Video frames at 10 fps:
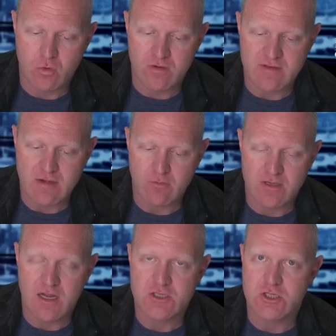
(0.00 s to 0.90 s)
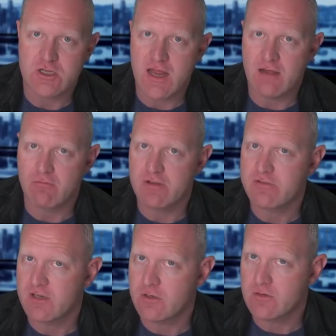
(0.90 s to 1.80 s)
more debt reduction
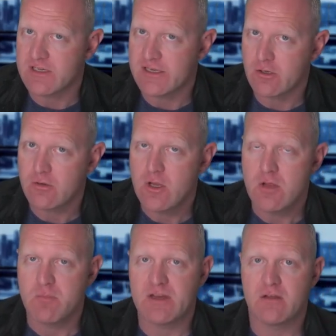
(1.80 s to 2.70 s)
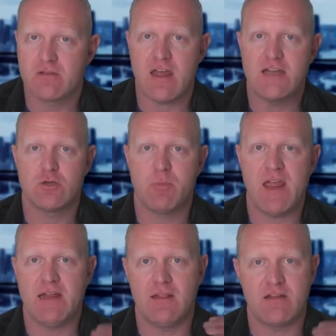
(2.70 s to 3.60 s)
every single year because as you're
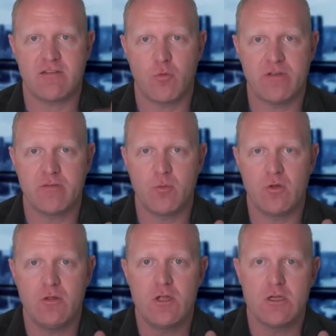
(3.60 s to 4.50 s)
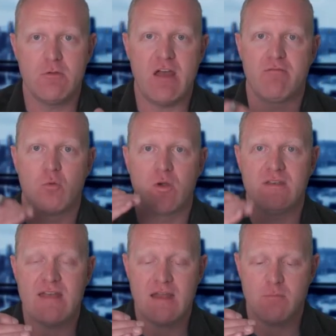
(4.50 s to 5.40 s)
paying less principal, you have more
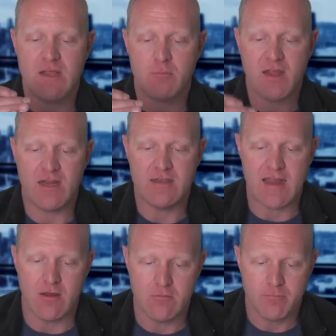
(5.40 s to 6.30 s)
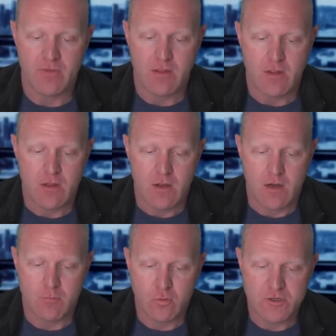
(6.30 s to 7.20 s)
debt being paid down.
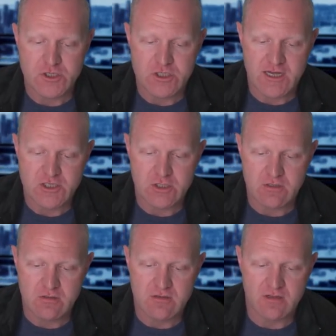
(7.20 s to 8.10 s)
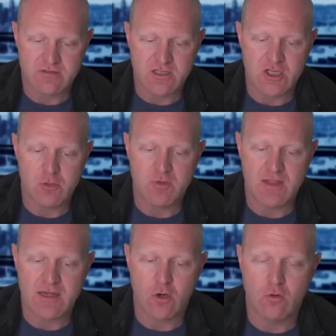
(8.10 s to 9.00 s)
Appreciation does
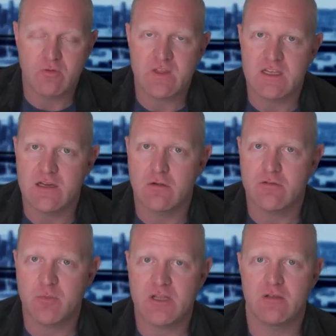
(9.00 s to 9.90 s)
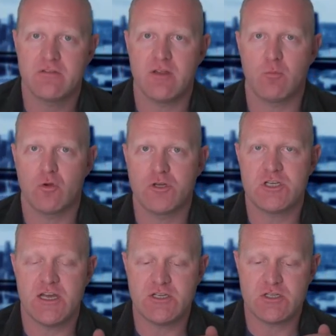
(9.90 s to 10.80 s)
accumulate over the years because the
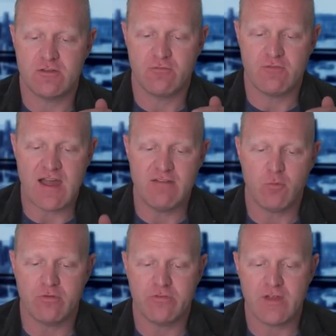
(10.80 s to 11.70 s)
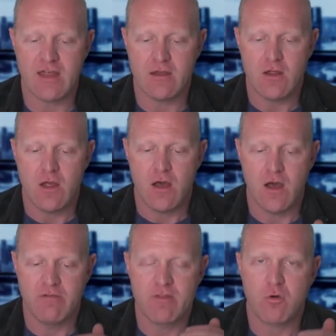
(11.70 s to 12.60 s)
appreciation is 5%
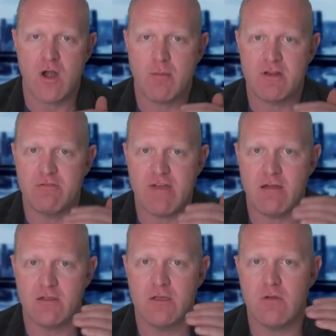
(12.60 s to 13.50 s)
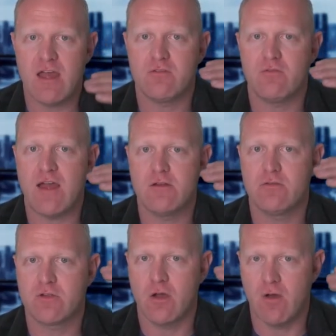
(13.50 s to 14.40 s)
of the property value. As
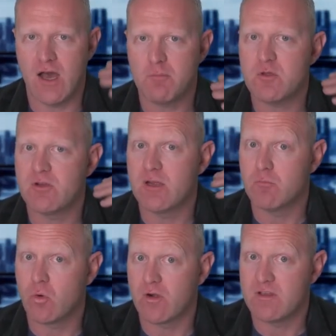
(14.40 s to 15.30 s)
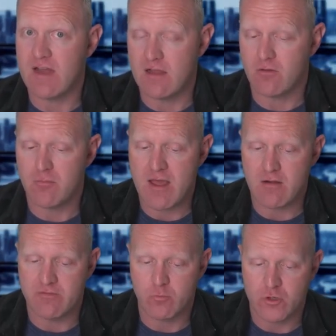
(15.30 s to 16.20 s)
values go up, you get more dollar
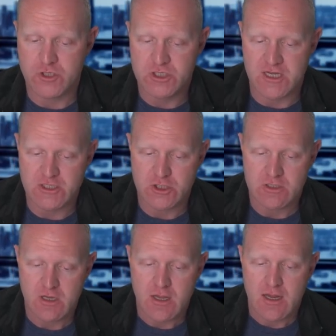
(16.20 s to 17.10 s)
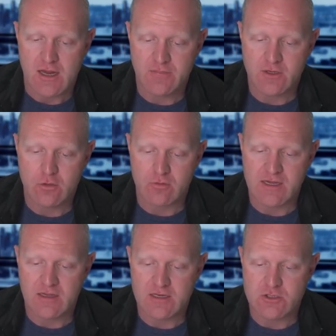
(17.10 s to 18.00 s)
amount of appreciation. And the
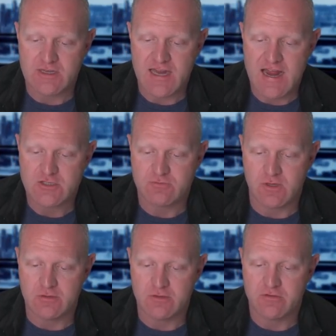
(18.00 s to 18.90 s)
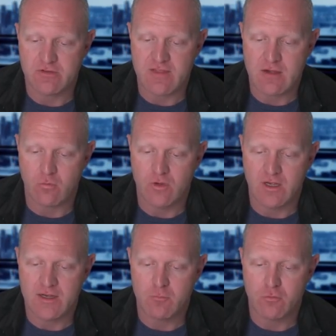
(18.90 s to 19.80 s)
green is your cash flow. And you see that
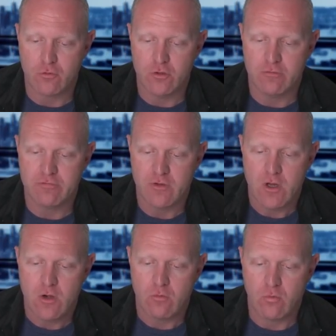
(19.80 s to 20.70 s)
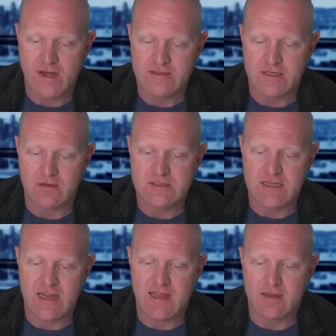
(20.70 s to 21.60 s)
really improves right there at
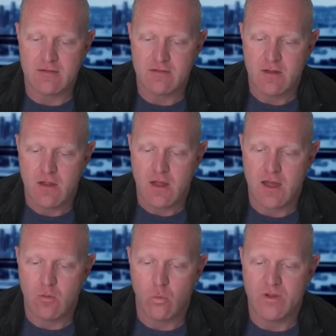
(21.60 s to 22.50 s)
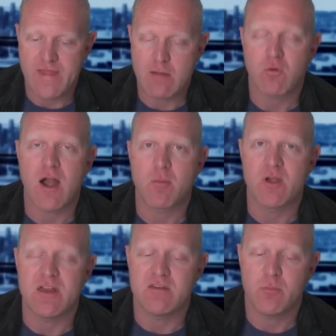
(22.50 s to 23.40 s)
the end when that
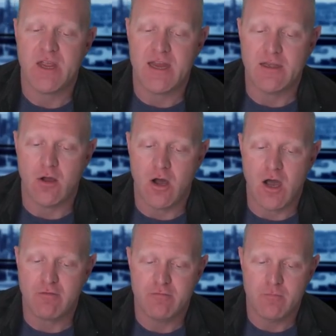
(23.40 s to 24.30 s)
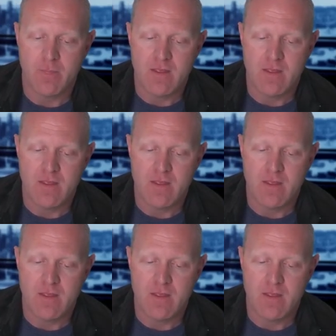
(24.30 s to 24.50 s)
property is paid off.